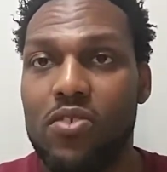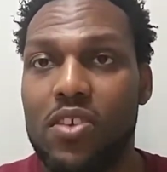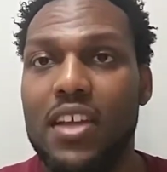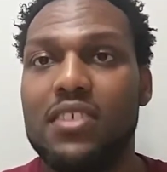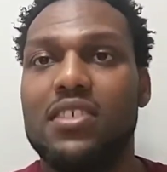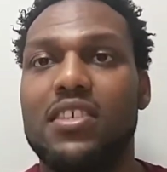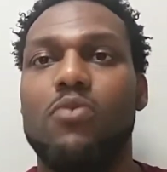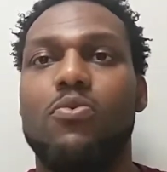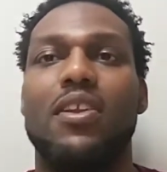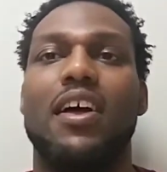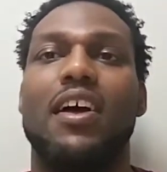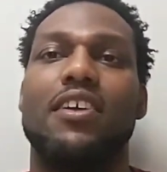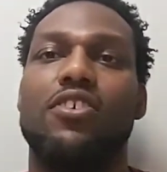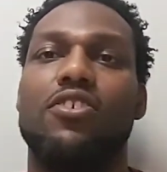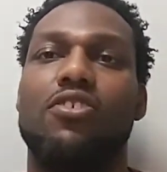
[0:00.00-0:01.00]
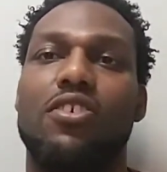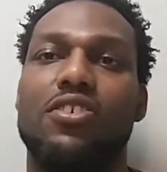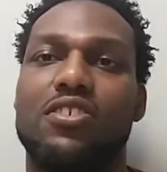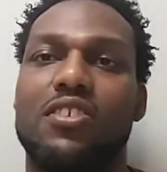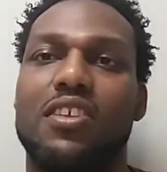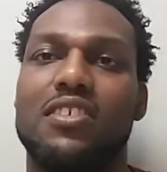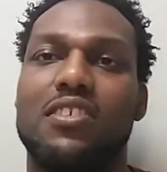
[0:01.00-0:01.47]
Didn't say, well, that, you
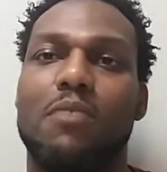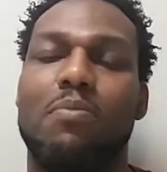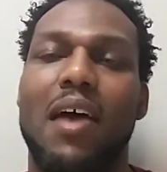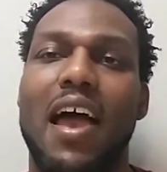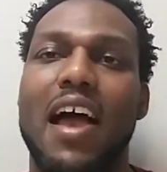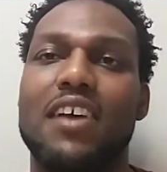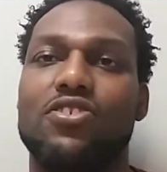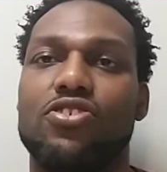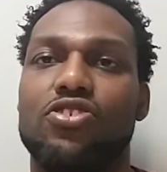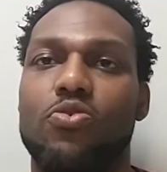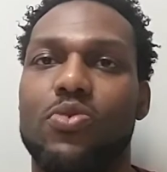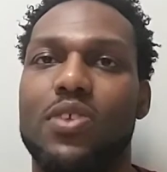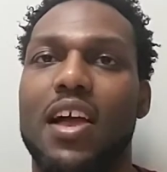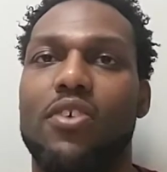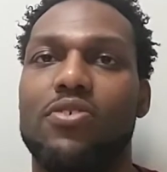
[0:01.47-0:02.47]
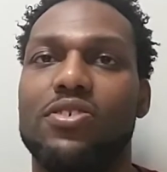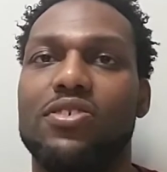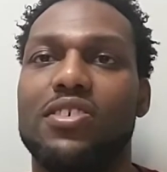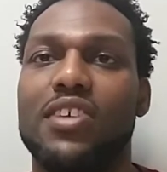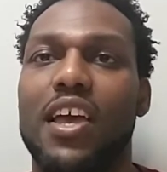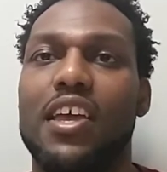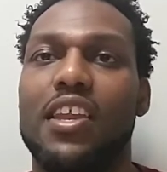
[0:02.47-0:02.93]
know, that's the pastor, so we're not going
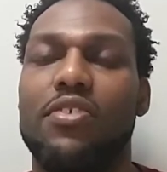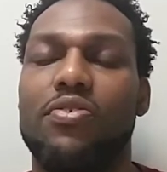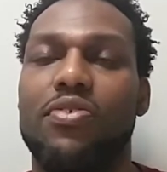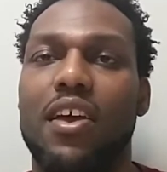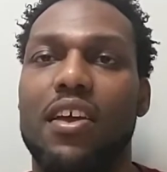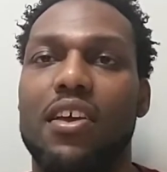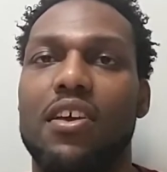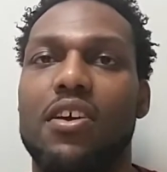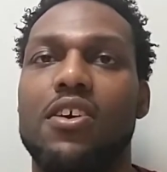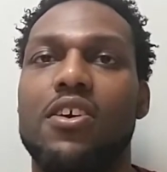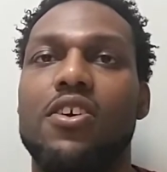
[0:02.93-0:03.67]
to say anything.